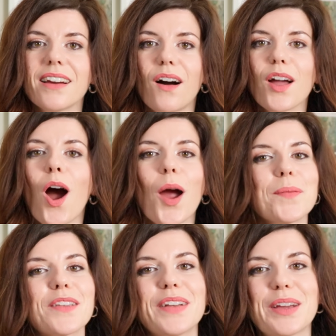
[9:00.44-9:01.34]
I hope
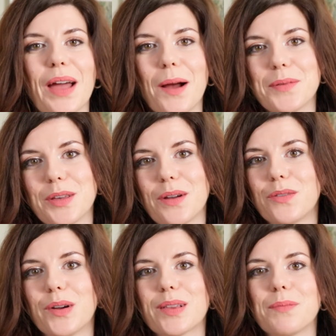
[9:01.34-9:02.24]
this video helps you
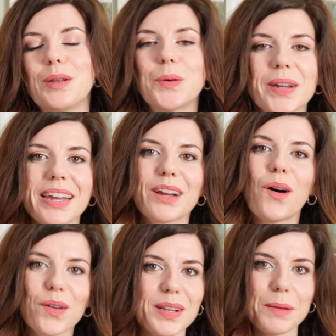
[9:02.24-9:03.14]
avoid some annoying,
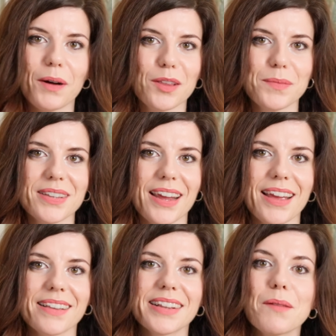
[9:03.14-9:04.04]
costly bathroom
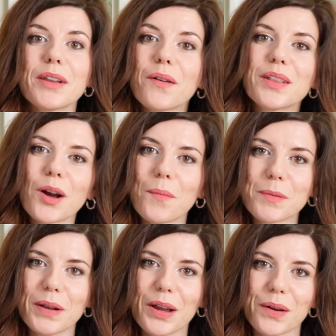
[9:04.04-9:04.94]
mistakes. Let me know in the comments
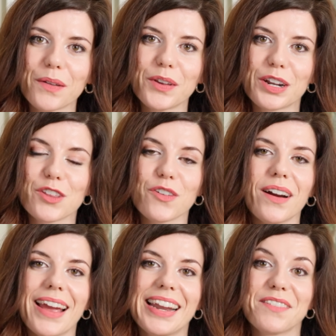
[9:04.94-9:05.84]
below if you're going to
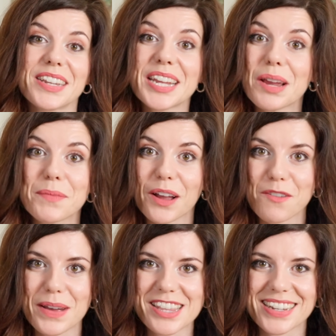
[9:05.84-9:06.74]
try any of the tips that
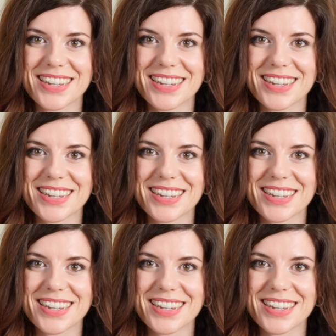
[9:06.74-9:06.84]
I've mentioned